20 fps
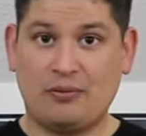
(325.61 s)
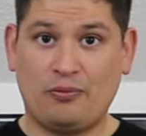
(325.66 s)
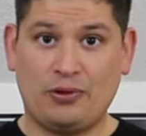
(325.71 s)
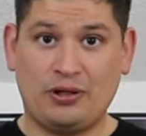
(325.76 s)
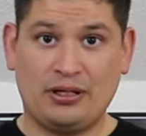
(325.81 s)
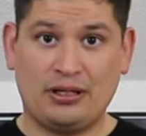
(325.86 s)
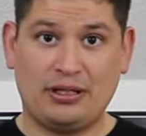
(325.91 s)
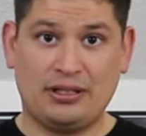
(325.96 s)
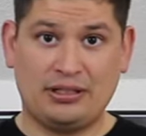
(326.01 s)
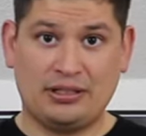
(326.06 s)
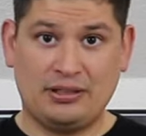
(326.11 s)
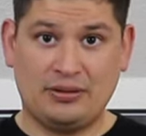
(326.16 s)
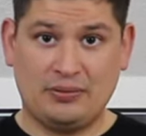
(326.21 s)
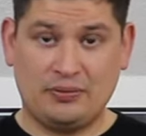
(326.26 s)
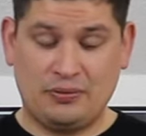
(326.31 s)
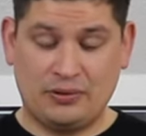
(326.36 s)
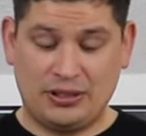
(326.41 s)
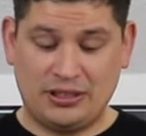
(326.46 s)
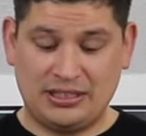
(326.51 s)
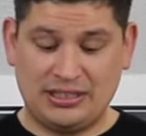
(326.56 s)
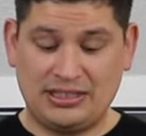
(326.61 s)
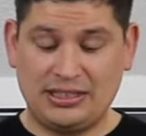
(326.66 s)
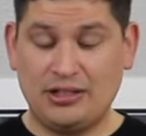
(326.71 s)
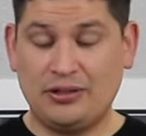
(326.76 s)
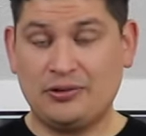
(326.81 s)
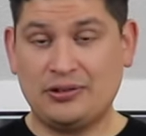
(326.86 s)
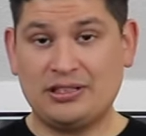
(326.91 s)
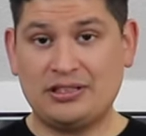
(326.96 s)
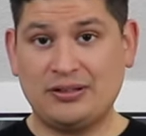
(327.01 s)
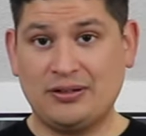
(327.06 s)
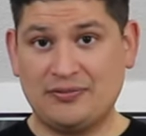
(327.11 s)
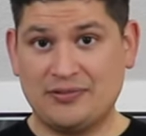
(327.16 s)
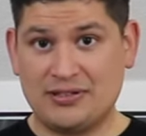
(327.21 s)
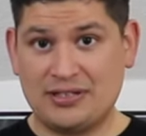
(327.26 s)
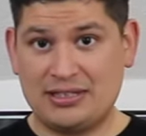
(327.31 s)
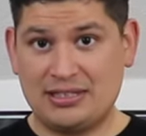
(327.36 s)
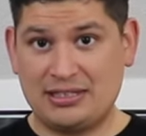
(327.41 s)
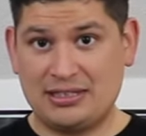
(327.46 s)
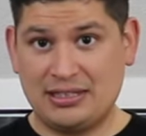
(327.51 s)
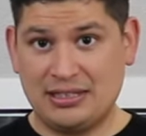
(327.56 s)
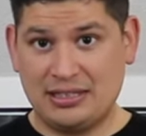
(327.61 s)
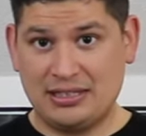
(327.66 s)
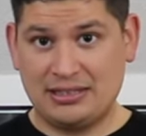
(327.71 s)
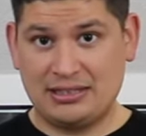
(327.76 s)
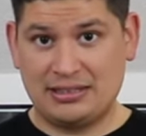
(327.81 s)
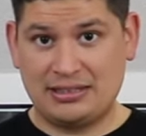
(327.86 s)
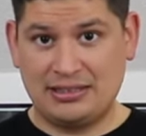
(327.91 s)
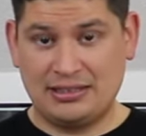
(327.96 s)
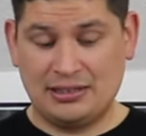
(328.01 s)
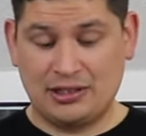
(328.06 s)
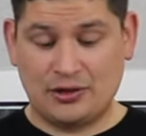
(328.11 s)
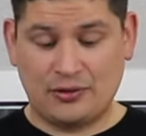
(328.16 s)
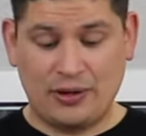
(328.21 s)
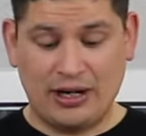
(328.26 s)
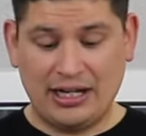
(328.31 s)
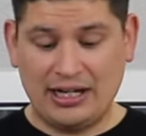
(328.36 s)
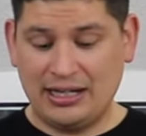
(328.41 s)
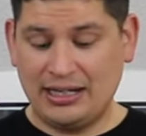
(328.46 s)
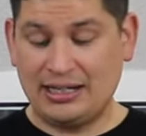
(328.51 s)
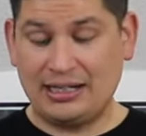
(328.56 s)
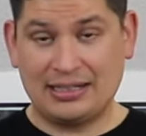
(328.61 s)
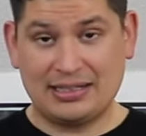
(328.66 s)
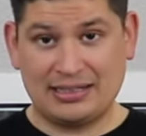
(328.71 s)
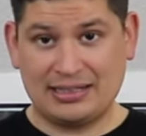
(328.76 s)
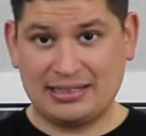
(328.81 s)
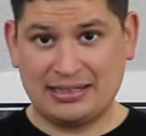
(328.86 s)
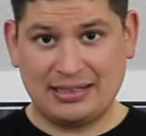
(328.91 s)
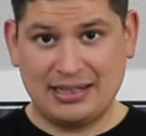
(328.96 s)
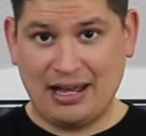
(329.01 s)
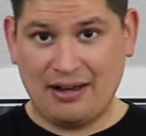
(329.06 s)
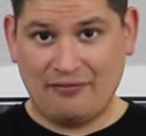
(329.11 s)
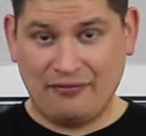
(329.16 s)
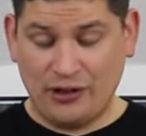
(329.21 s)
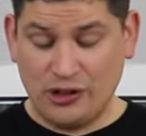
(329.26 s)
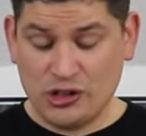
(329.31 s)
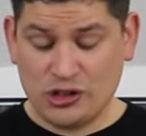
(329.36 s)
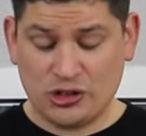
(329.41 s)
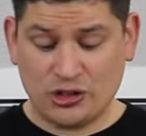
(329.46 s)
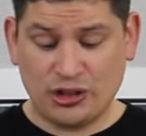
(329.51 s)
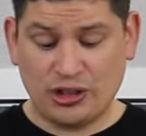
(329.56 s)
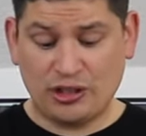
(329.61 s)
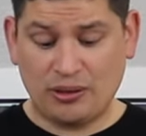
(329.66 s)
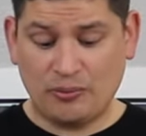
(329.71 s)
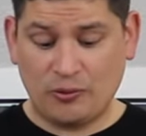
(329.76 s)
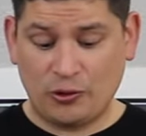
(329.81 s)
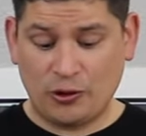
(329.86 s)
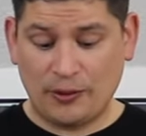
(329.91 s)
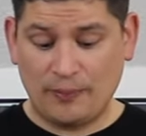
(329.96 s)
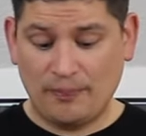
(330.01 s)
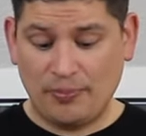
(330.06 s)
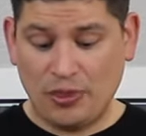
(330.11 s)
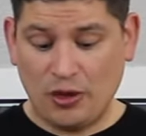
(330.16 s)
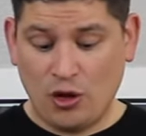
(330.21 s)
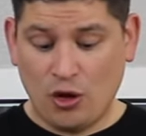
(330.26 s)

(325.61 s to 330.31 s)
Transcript: when the seal itself is degraded and it's not functioning anymore,